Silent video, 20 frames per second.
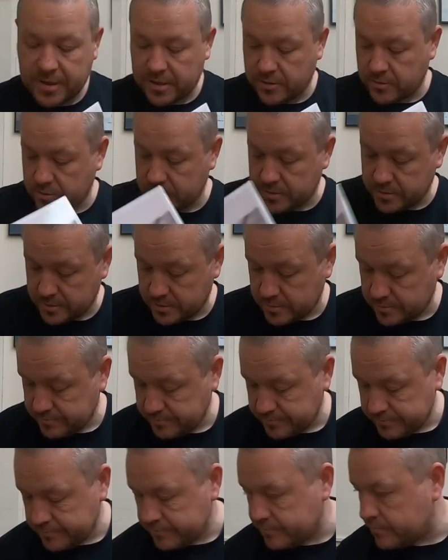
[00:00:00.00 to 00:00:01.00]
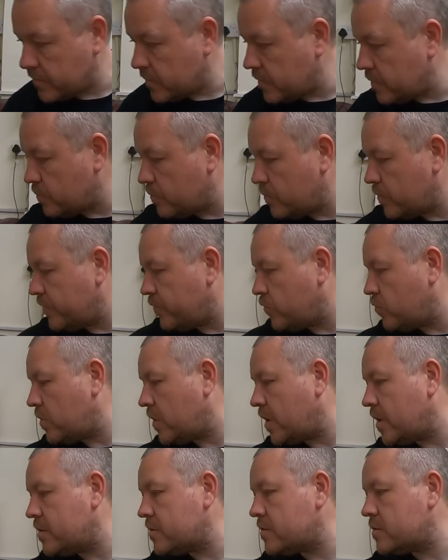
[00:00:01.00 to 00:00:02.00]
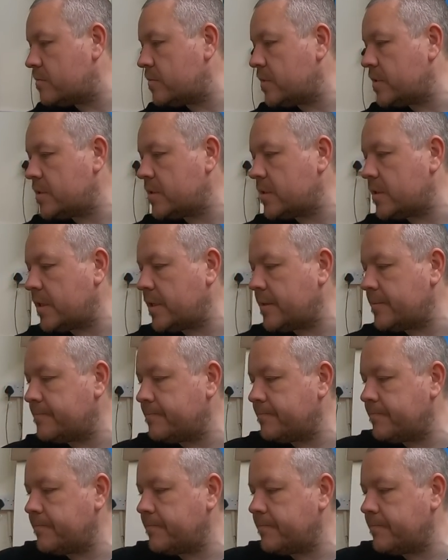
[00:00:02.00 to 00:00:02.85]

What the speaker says: backwards. We've all learned something